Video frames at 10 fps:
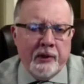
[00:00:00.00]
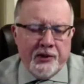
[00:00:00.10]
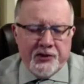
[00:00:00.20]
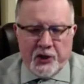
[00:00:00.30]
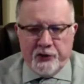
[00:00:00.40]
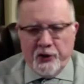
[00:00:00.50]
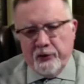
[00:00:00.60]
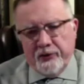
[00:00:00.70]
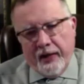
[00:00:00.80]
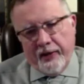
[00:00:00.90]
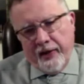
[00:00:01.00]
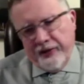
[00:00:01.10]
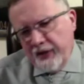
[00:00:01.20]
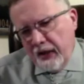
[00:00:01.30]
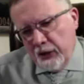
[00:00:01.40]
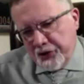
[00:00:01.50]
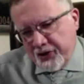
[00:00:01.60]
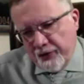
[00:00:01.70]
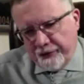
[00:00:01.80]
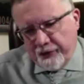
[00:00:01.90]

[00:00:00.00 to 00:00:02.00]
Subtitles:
so that and lots of